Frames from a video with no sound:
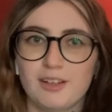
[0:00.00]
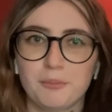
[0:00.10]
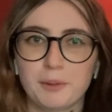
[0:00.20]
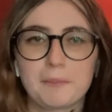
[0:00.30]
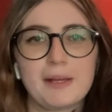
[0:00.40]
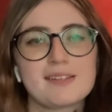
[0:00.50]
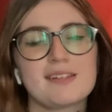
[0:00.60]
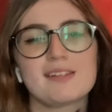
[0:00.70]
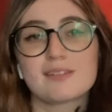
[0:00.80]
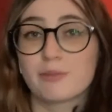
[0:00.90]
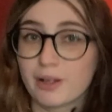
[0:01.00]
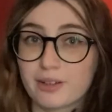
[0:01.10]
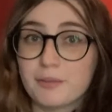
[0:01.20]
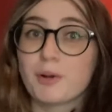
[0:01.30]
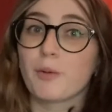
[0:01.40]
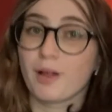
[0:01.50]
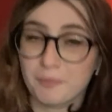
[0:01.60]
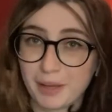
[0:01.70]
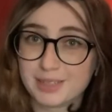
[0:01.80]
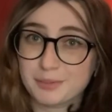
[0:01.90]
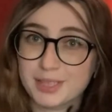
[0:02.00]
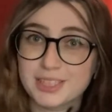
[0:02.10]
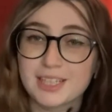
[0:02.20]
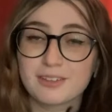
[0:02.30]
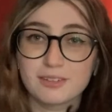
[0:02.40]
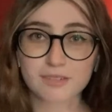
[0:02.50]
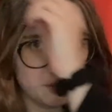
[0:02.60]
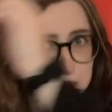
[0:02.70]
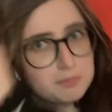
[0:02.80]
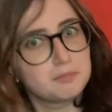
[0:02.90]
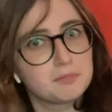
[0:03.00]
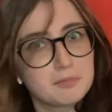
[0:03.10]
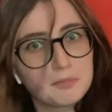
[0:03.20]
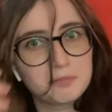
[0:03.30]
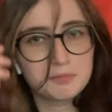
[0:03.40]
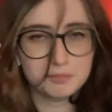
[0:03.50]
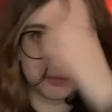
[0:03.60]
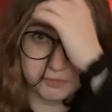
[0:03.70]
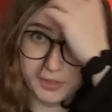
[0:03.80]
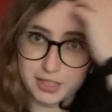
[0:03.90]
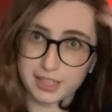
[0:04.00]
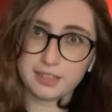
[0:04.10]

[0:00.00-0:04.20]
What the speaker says: book besties, welcome back to my channel. What the heck?